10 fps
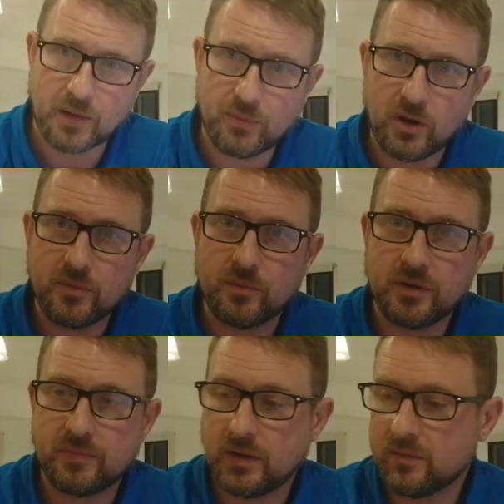appointment
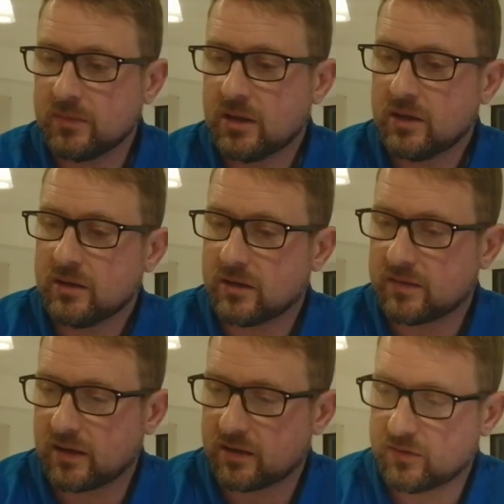with you. You
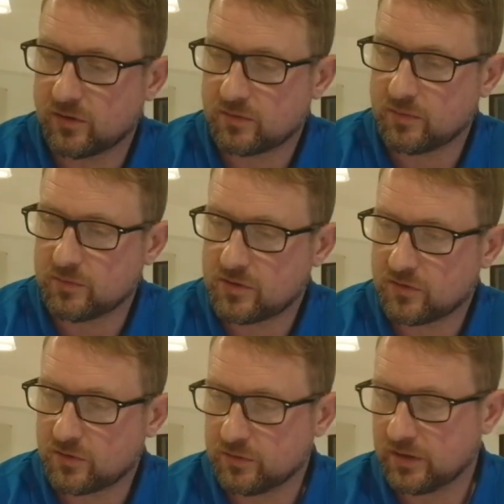take a document which
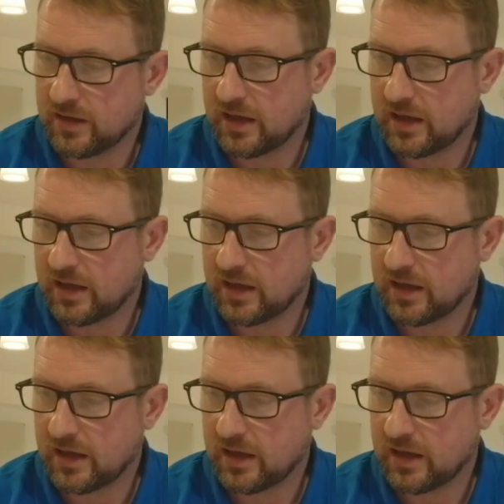is called an